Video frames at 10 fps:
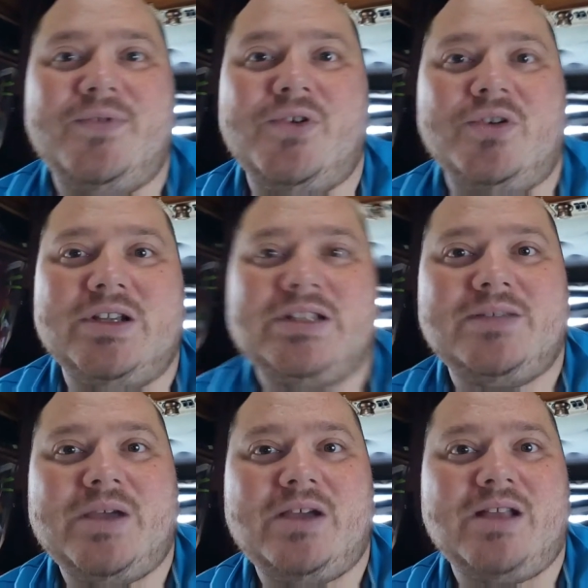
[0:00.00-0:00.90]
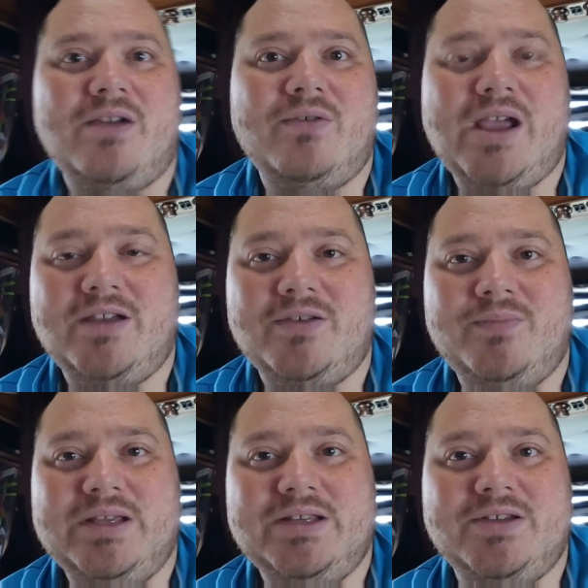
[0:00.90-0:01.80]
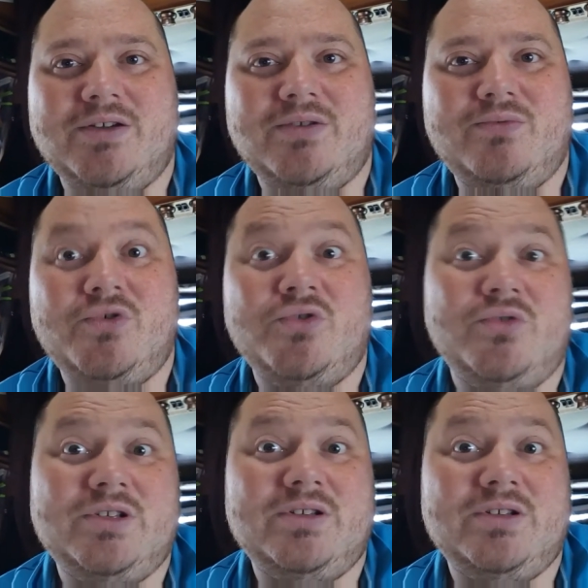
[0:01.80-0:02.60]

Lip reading: of course, about how I could be so rude